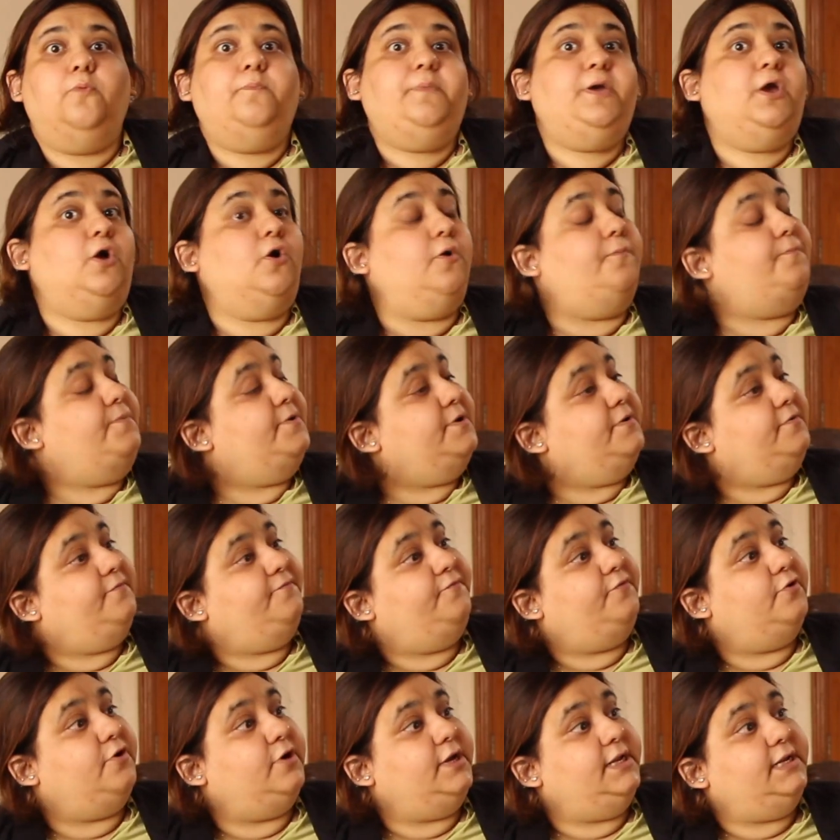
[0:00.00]
Be open
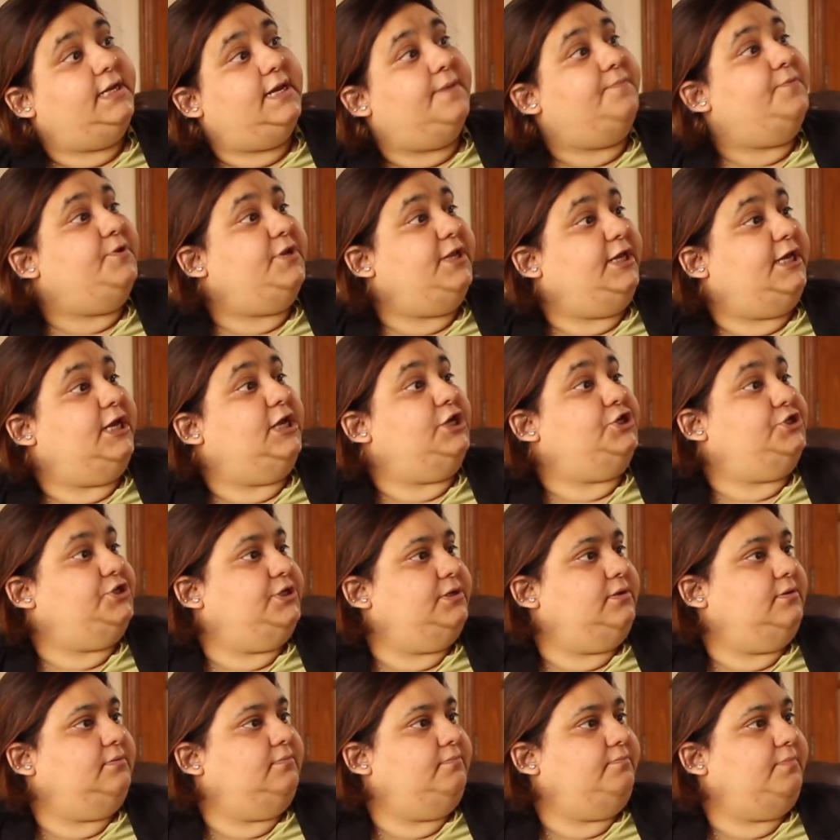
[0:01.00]
in
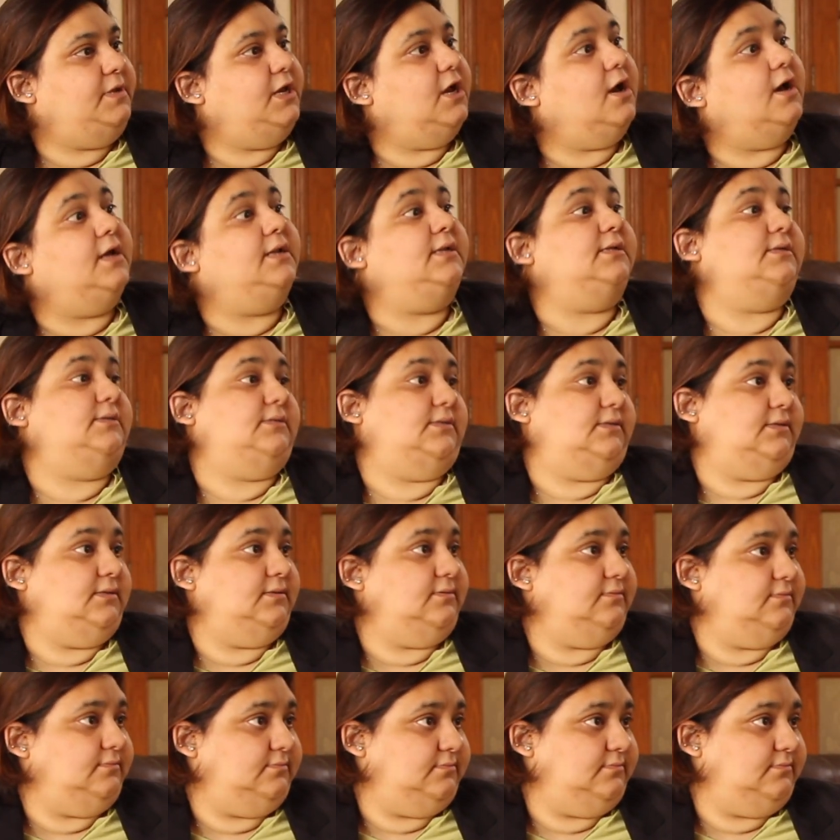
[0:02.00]
communication. Be honest